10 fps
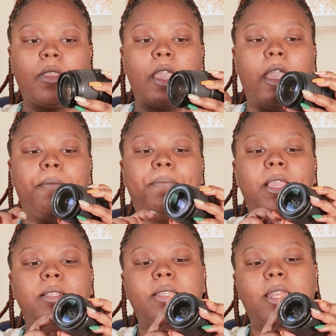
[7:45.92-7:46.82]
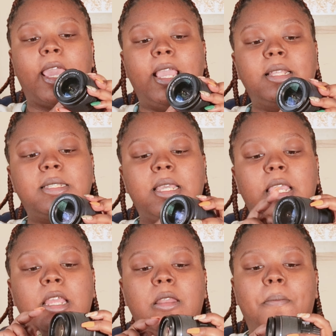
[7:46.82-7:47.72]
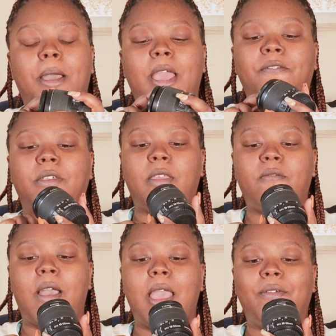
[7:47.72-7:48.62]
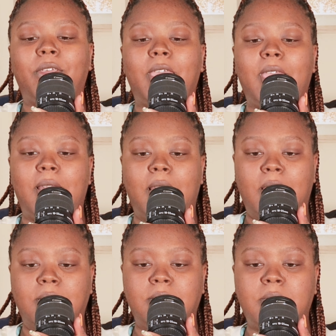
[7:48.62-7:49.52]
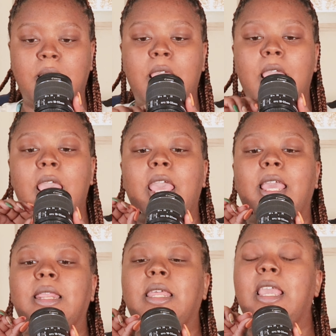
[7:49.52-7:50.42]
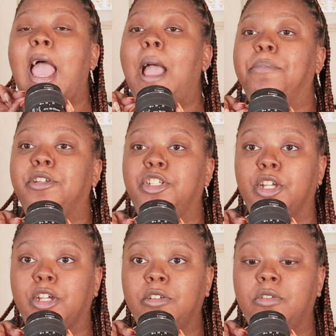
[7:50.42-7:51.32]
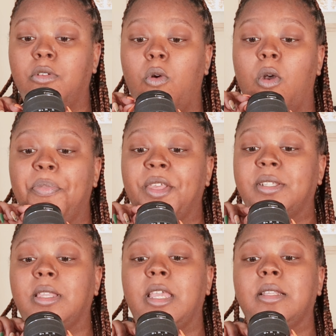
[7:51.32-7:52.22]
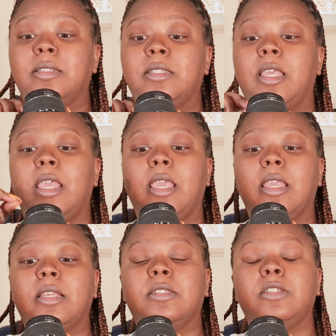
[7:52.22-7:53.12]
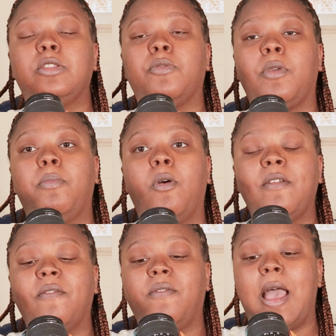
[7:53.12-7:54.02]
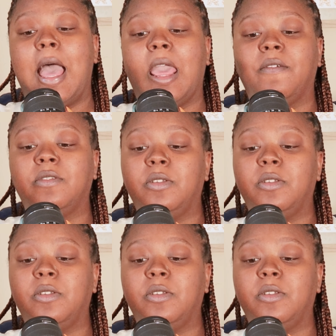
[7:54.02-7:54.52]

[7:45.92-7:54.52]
Okay, it's an 18 by 55 kit lens, and the aperture on this lens is 3.5